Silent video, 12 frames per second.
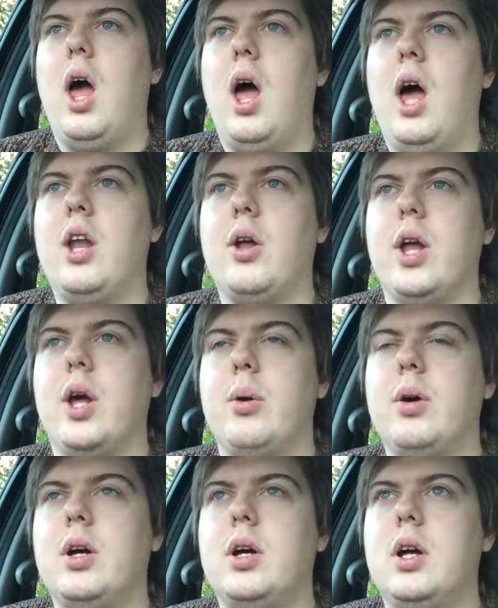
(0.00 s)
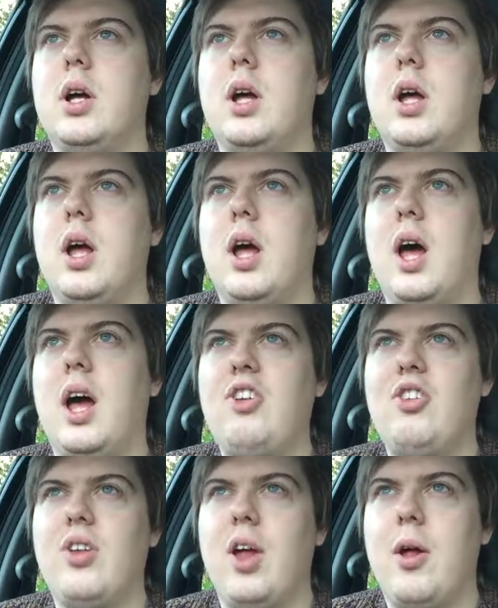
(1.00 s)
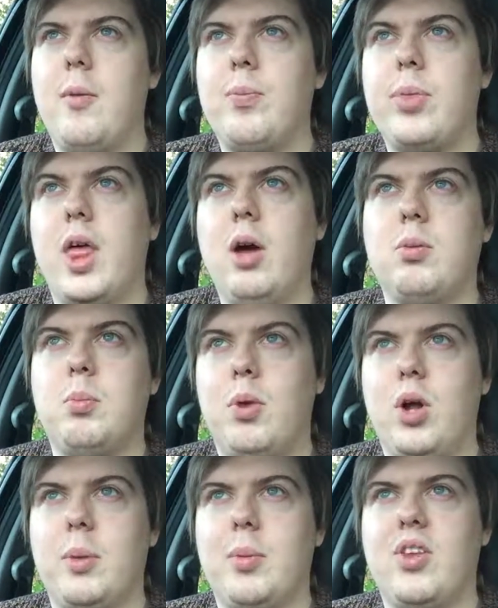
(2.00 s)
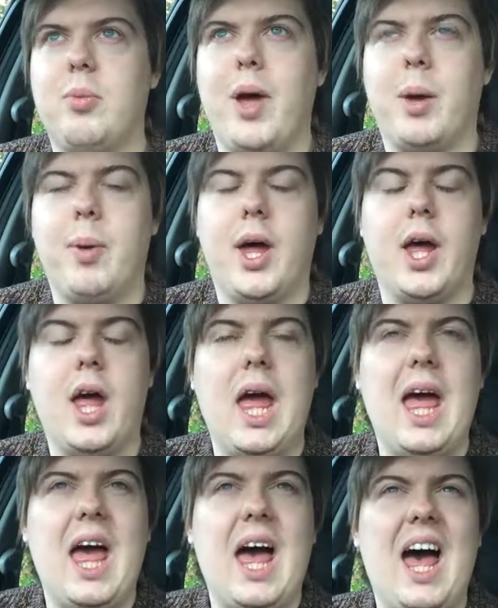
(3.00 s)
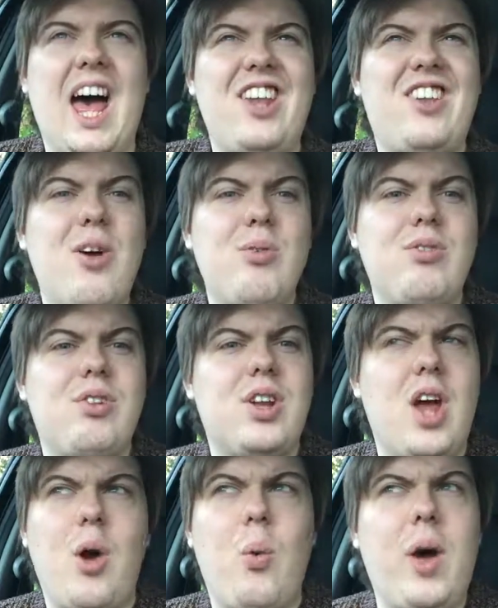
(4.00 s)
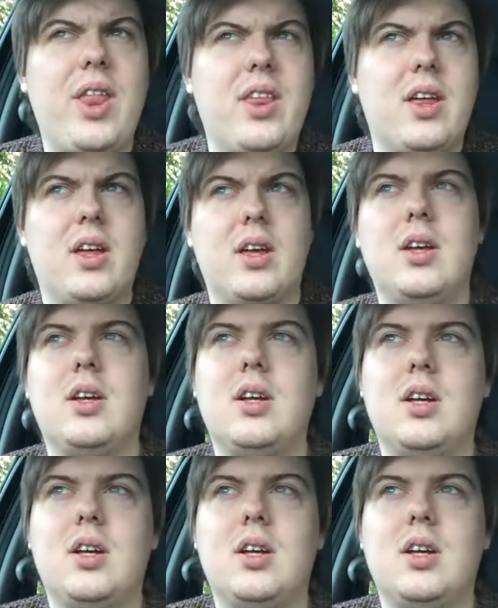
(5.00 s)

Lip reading: I don't know. I just, oh, morning Mr. Magpie. I don't know what it